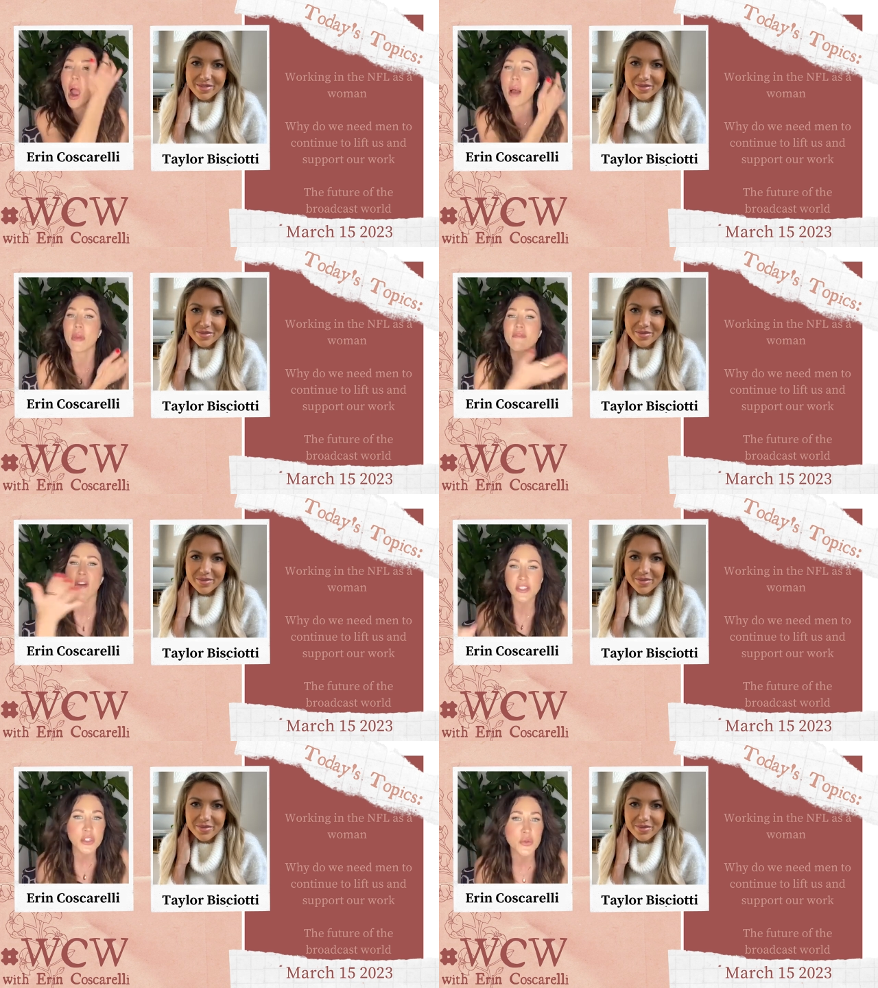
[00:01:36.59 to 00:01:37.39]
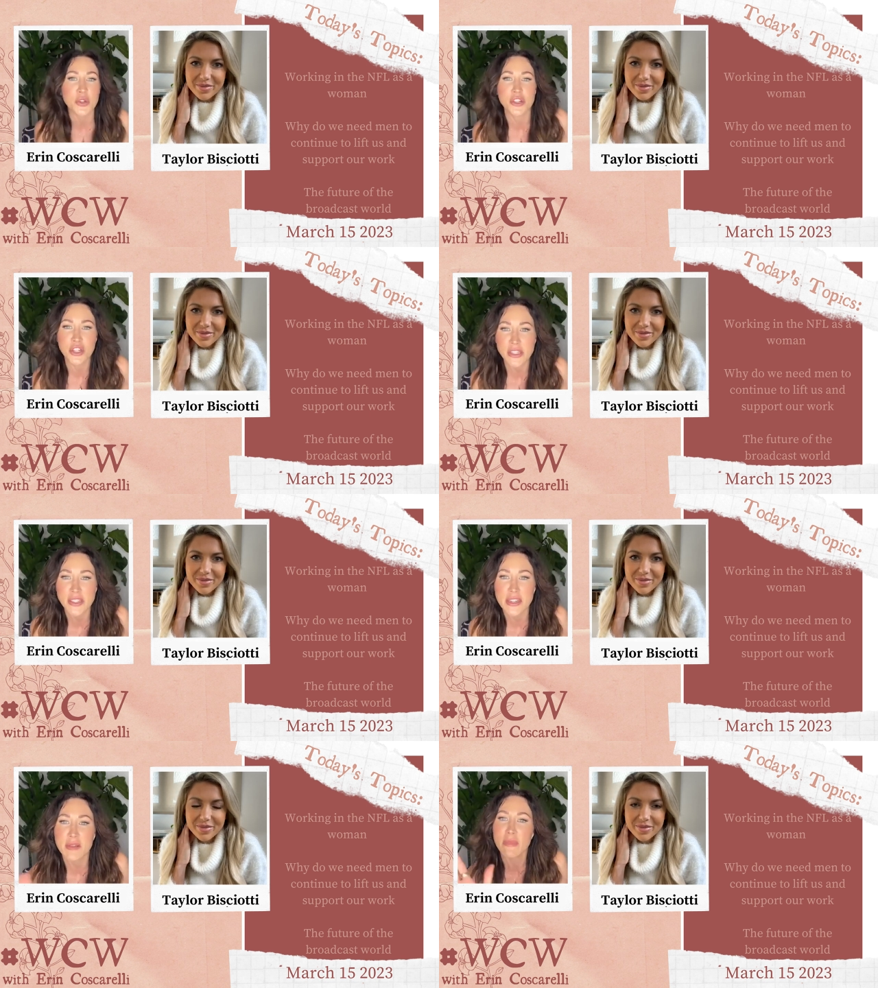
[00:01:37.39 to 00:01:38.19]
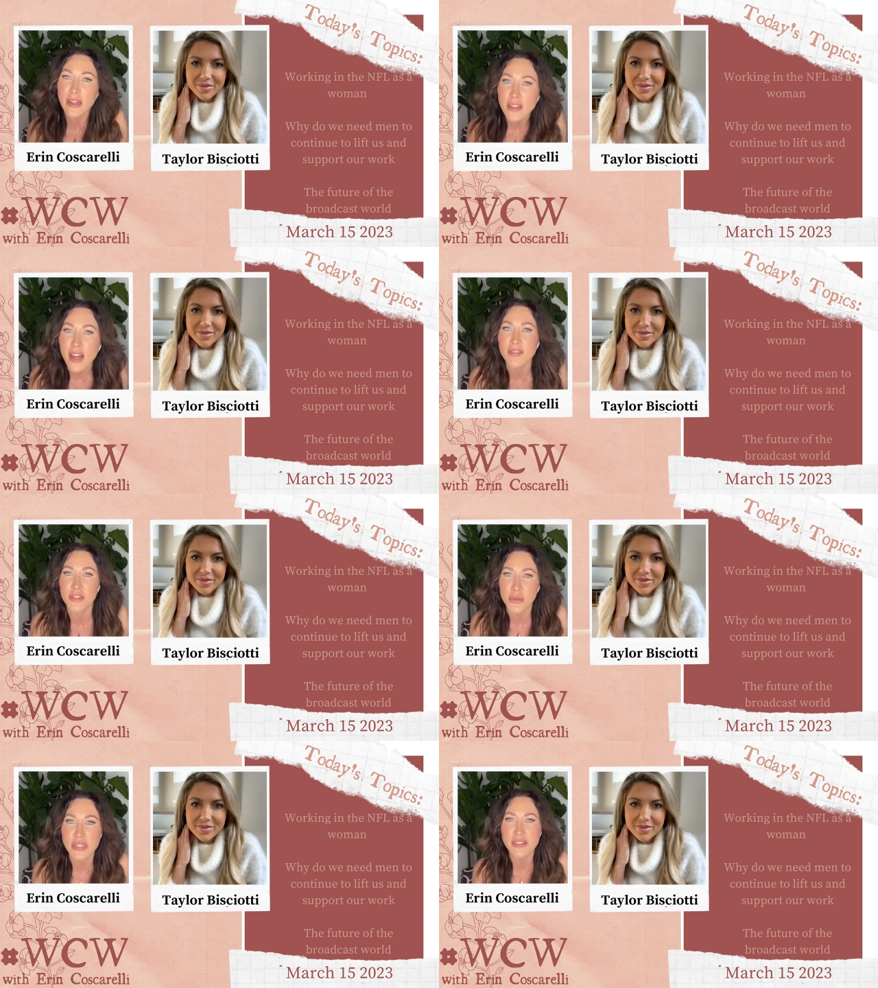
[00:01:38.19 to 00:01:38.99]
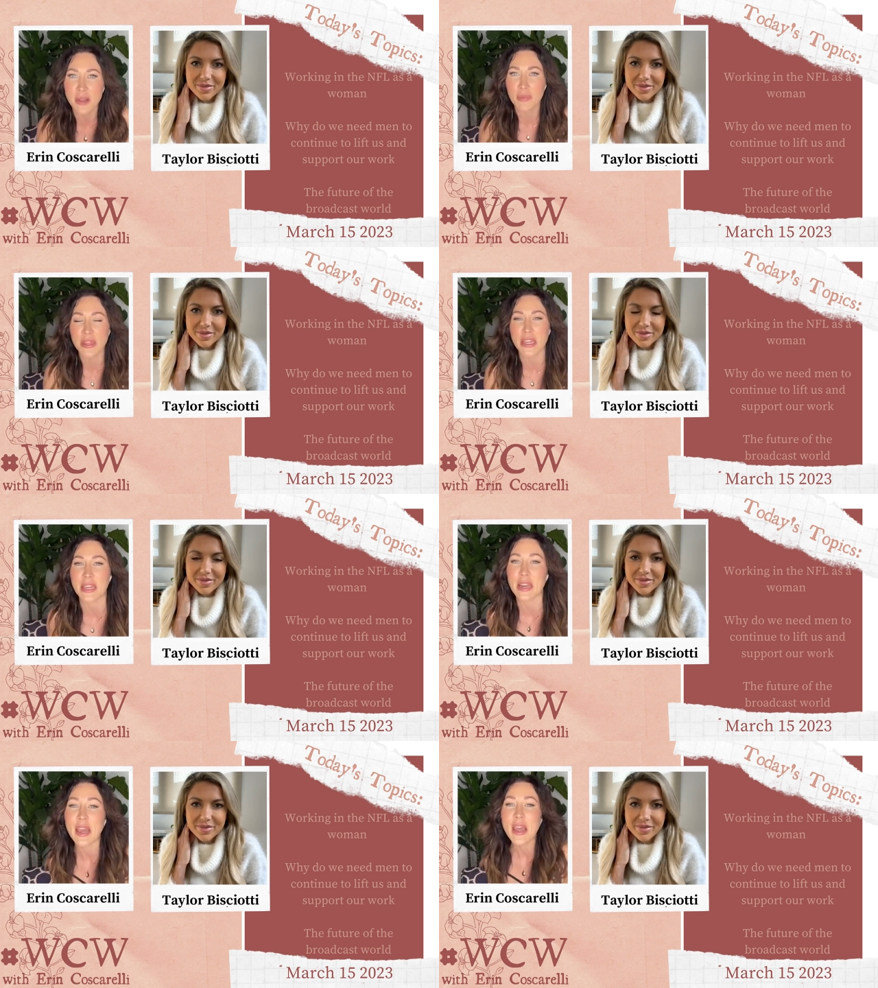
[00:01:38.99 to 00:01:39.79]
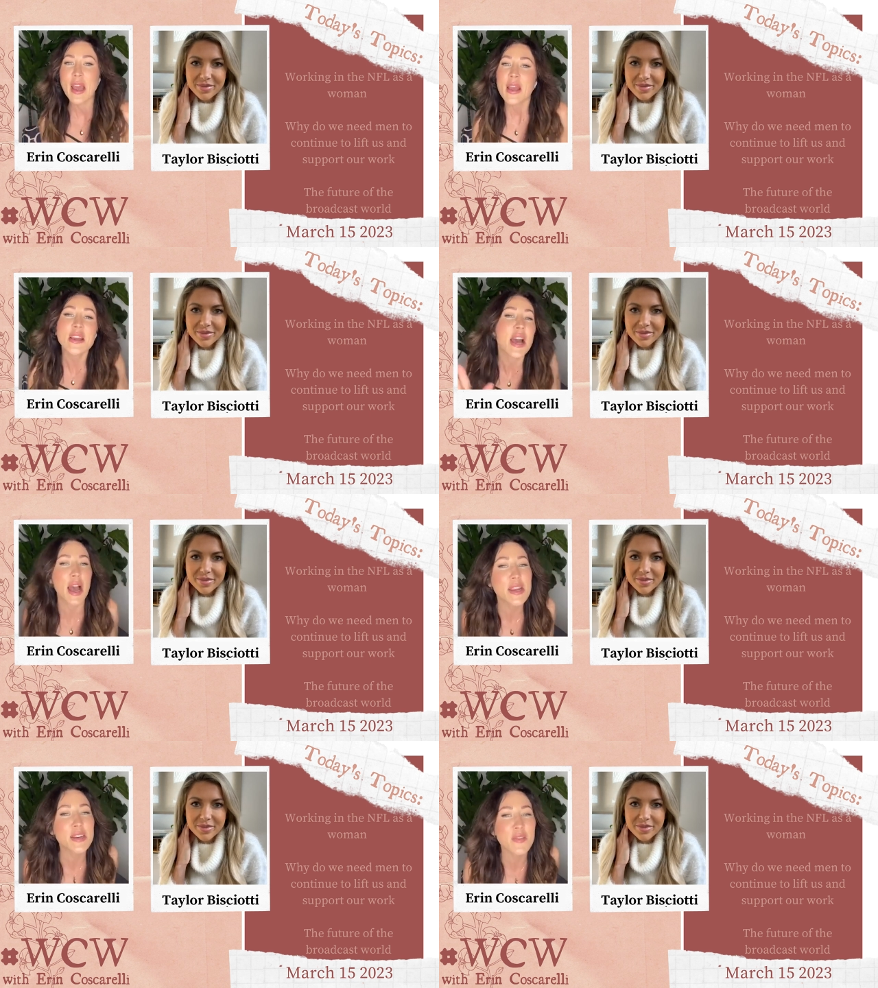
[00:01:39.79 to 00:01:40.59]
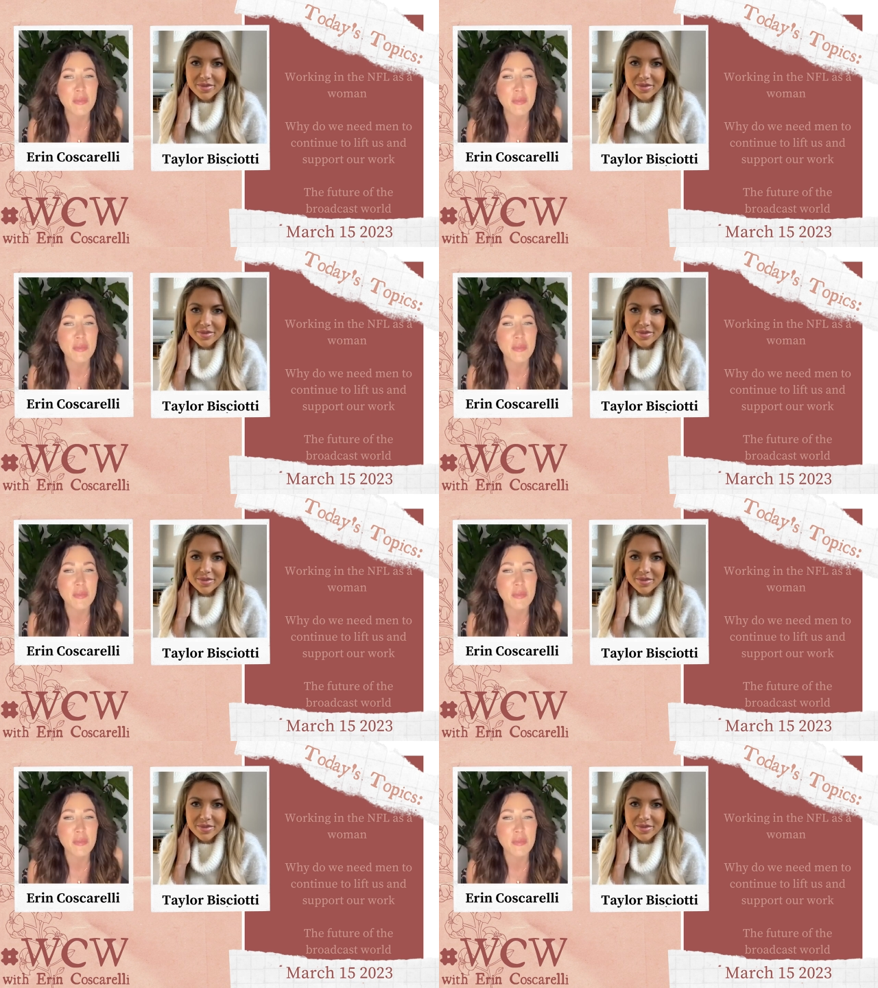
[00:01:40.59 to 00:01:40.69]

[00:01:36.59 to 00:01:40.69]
Speaker 1: Um, in fact, you were just in the middle of doing something kind of a